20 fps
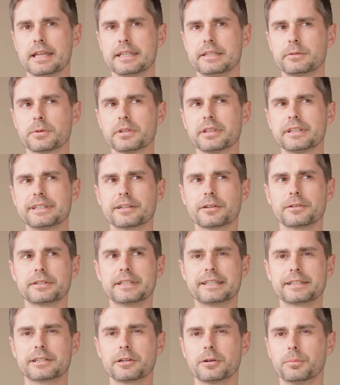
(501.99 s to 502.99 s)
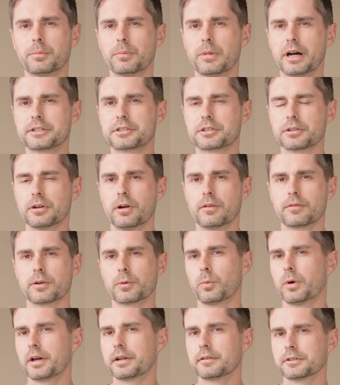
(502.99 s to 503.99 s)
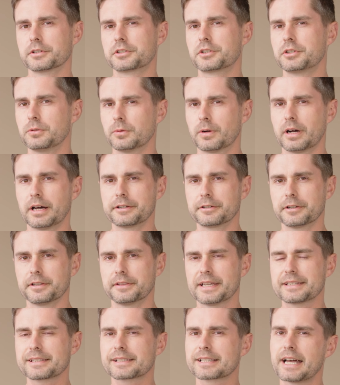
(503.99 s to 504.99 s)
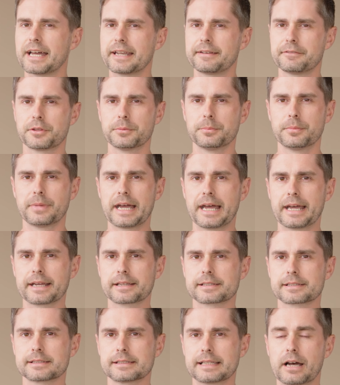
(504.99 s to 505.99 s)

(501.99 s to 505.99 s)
you really don't need to go much over 1/200. That's kind of the max.